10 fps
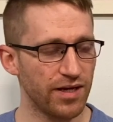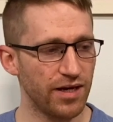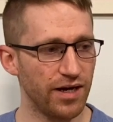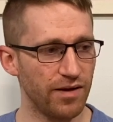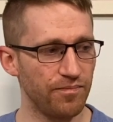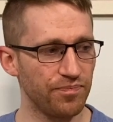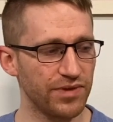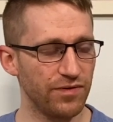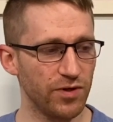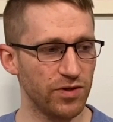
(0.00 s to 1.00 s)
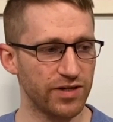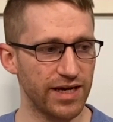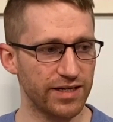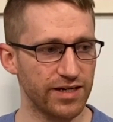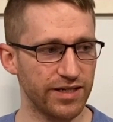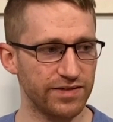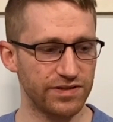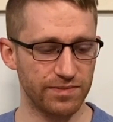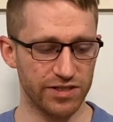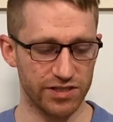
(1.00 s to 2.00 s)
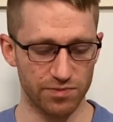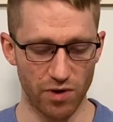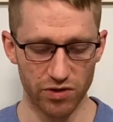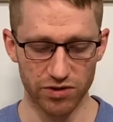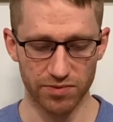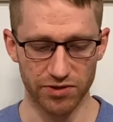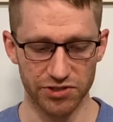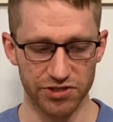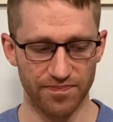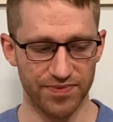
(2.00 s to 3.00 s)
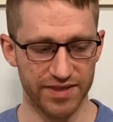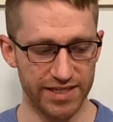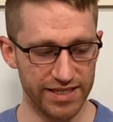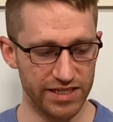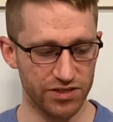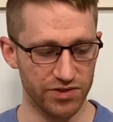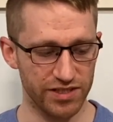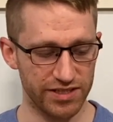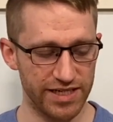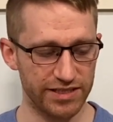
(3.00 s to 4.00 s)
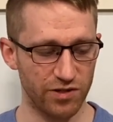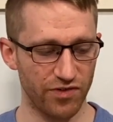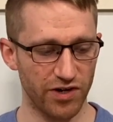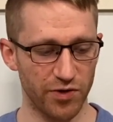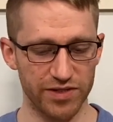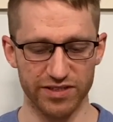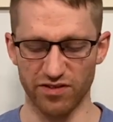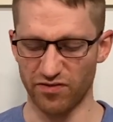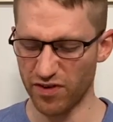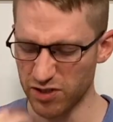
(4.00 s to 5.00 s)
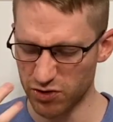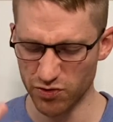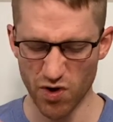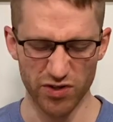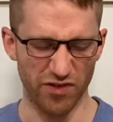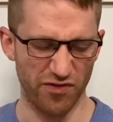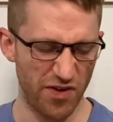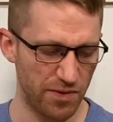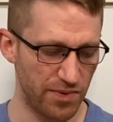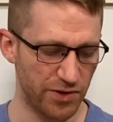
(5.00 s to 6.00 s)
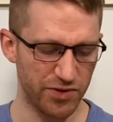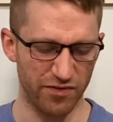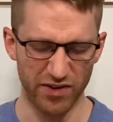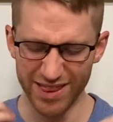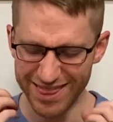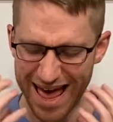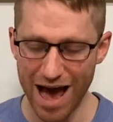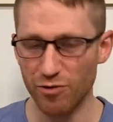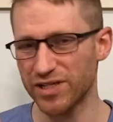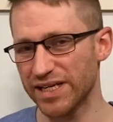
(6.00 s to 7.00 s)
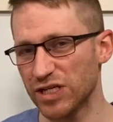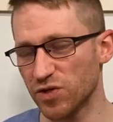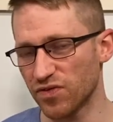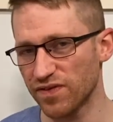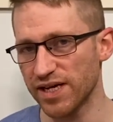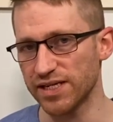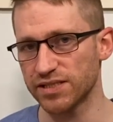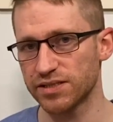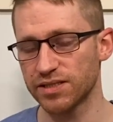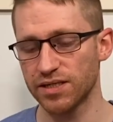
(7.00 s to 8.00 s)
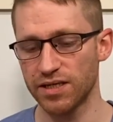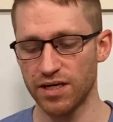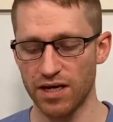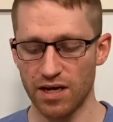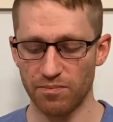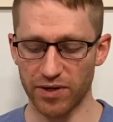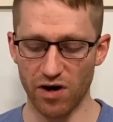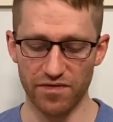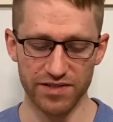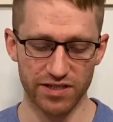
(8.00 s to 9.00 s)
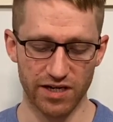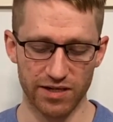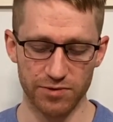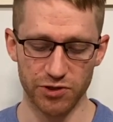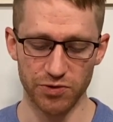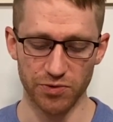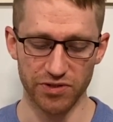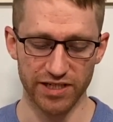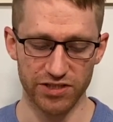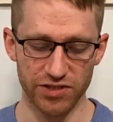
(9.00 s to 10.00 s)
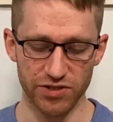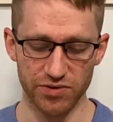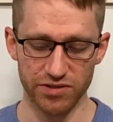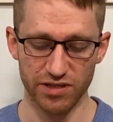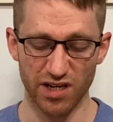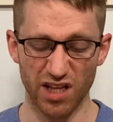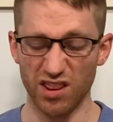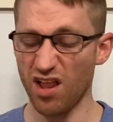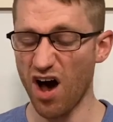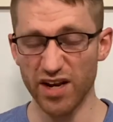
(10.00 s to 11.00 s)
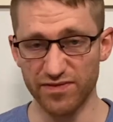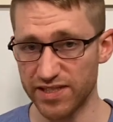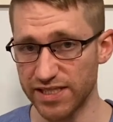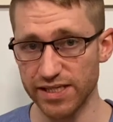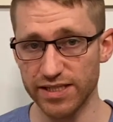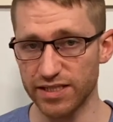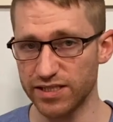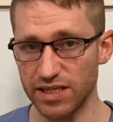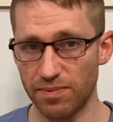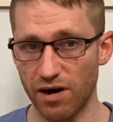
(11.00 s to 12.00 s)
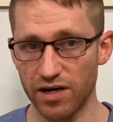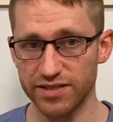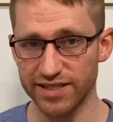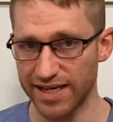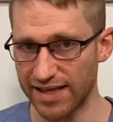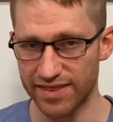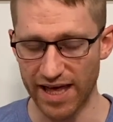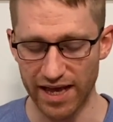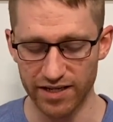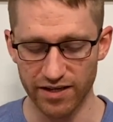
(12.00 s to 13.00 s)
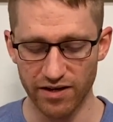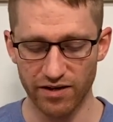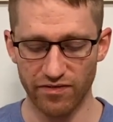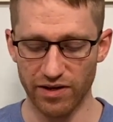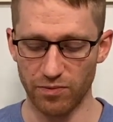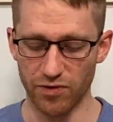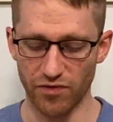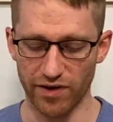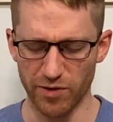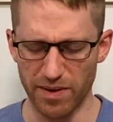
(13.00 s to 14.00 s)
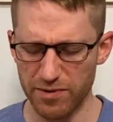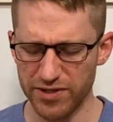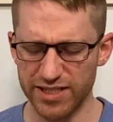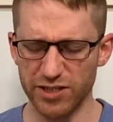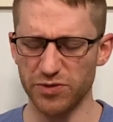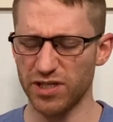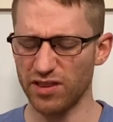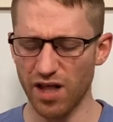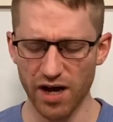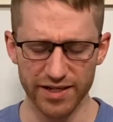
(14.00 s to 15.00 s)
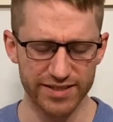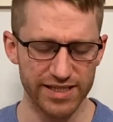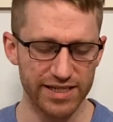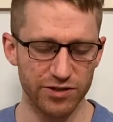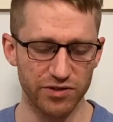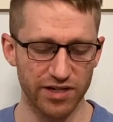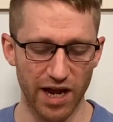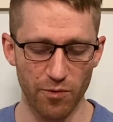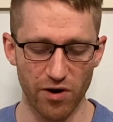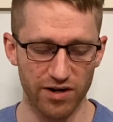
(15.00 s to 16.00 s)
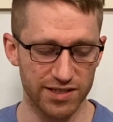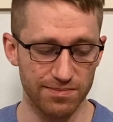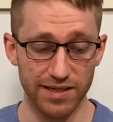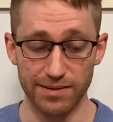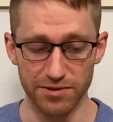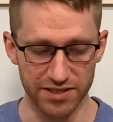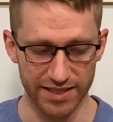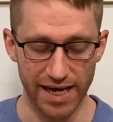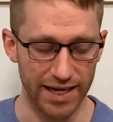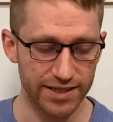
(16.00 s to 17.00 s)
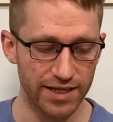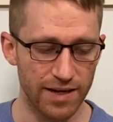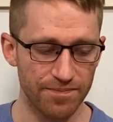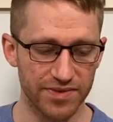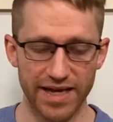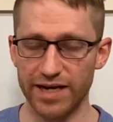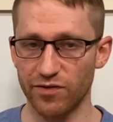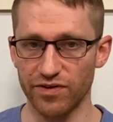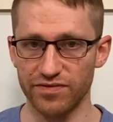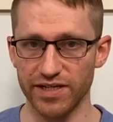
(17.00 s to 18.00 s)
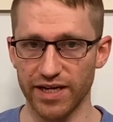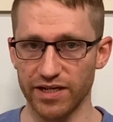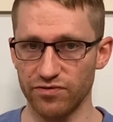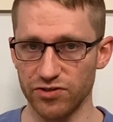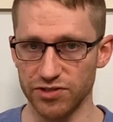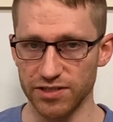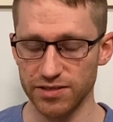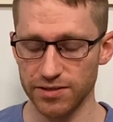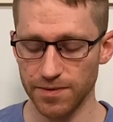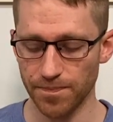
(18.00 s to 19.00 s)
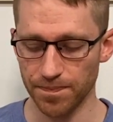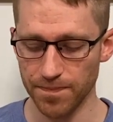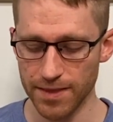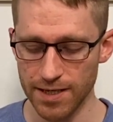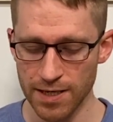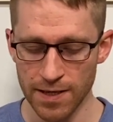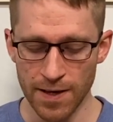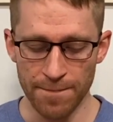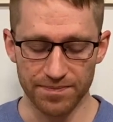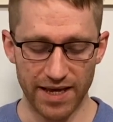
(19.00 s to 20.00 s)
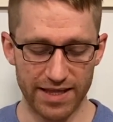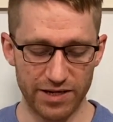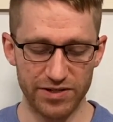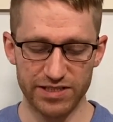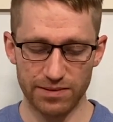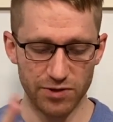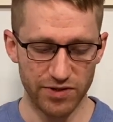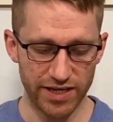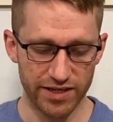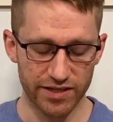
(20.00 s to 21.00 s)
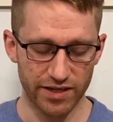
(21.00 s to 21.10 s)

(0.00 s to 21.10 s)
If you look at kind of some of the smaller bush teas or these teas that are very aggressive, they're very strong and very bitter, they're very loud and in your face, but oftentimes you will need to use a lot of tea in a teapot to get that flavor profile. Maybe you need to use a lot of tea in your gaiwan to be able to get 10 or 15 infusions. And there is some unique